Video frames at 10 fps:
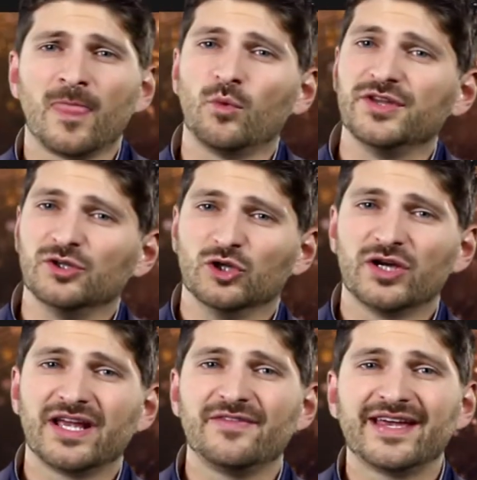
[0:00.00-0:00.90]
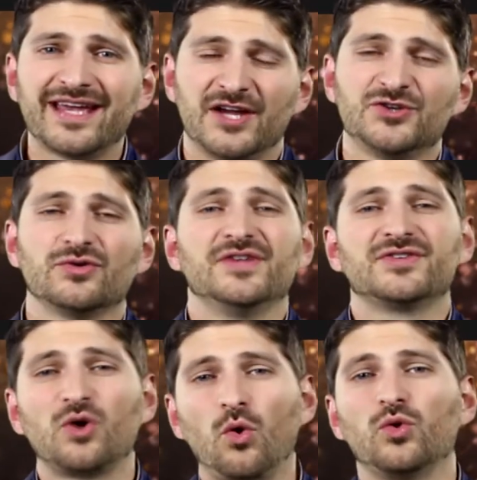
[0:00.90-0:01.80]
when you look at the country's
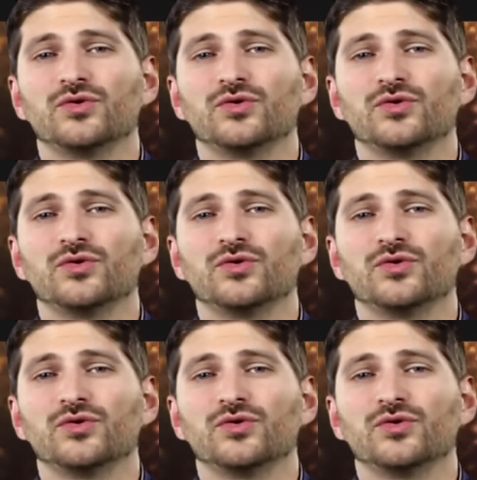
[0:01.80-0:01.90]
gold